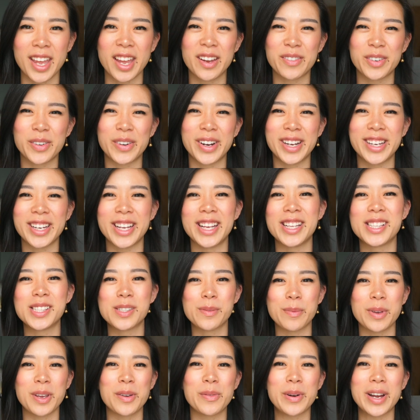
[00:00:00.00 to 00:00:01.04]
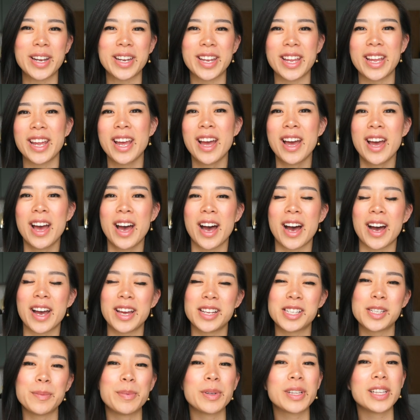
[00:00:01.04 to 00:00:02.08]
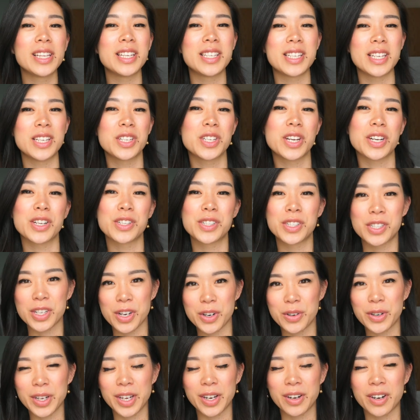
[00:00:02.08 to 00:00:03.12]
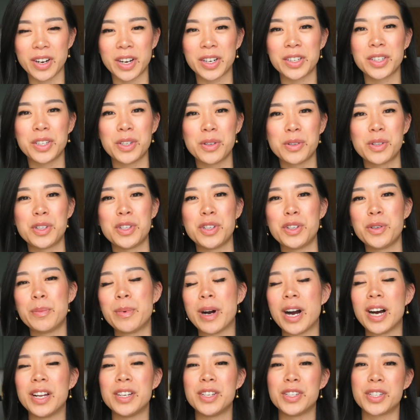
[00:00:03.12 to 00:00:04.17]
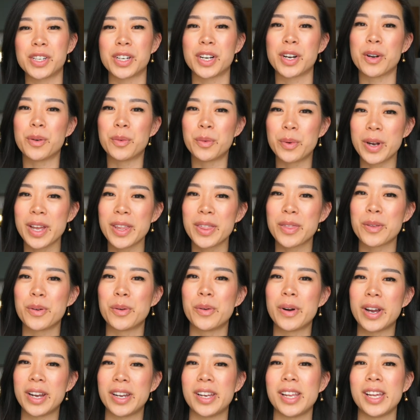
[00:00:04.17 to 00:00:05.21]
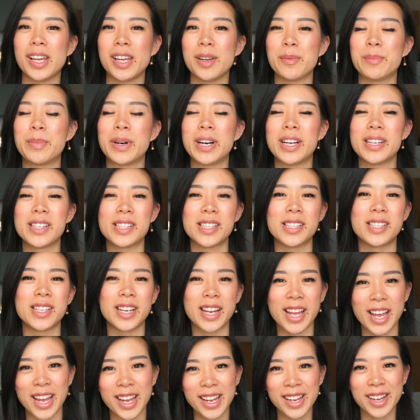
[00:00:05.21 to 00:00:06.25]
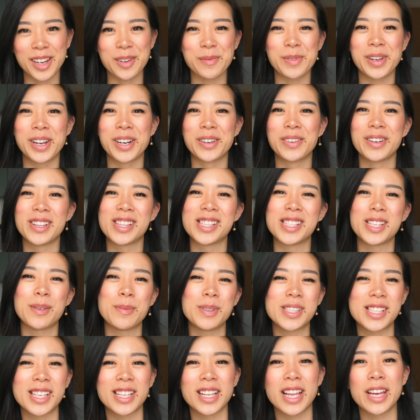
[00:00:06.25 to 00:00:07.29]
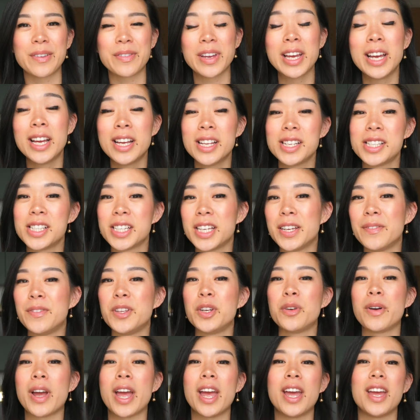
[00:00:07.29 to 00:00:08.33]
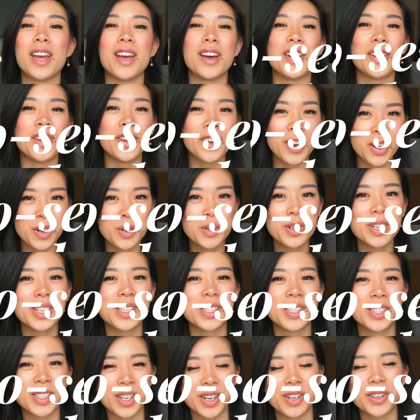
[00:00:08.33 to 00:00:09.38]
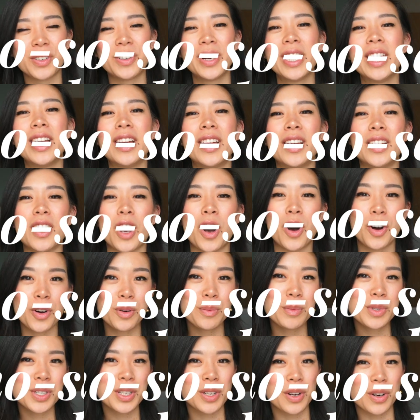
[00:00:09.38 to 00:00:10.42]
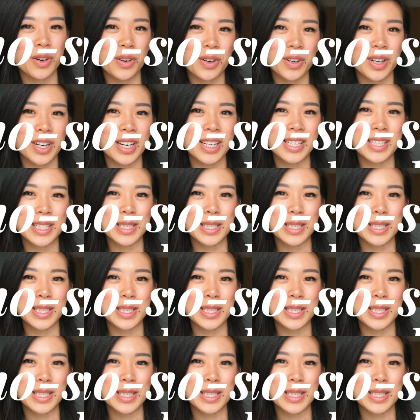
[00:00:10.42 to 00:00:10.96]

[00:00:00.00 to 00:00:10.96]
Hey everyone, it's me, Wendy. I typically teach how to sew here on YouTube under with Wendy, but today I'm here with CBC Life to give you a no sew home decor